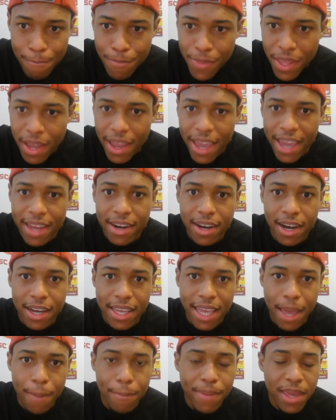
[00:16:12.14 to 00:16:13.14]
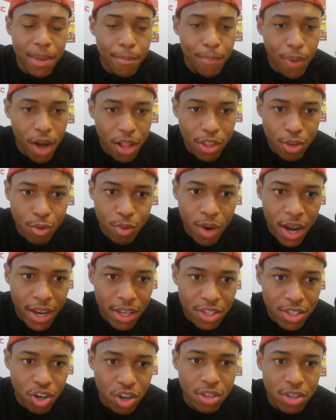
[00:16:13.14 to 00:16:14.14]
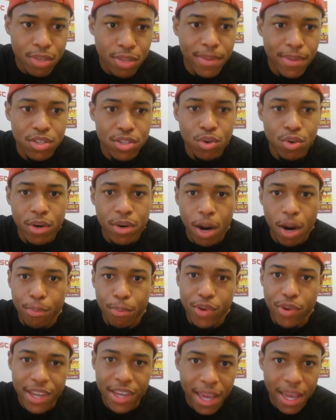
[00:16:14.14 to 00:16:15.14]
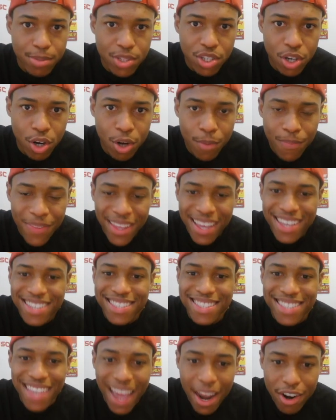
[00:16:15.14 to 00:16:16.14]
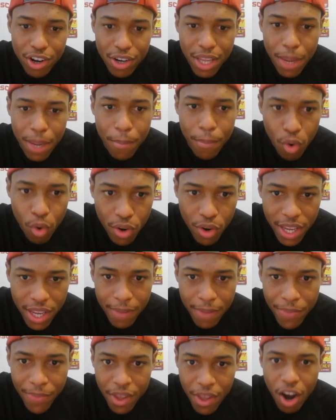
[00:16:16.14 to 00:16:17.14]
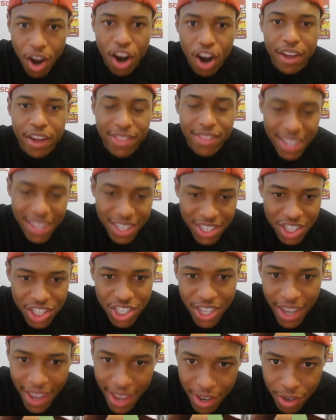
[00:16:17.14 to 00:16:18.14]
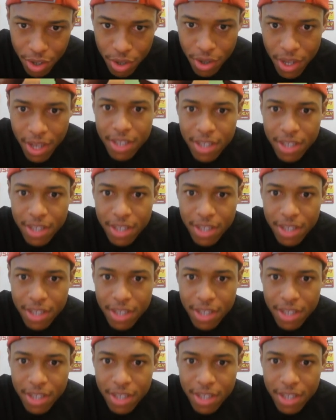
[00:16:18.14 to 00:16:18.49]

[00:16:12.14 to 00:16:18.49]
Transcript: And yeah, me and Paulie Walnuts are also going to be doing our pregame show Saturday morning on this channel.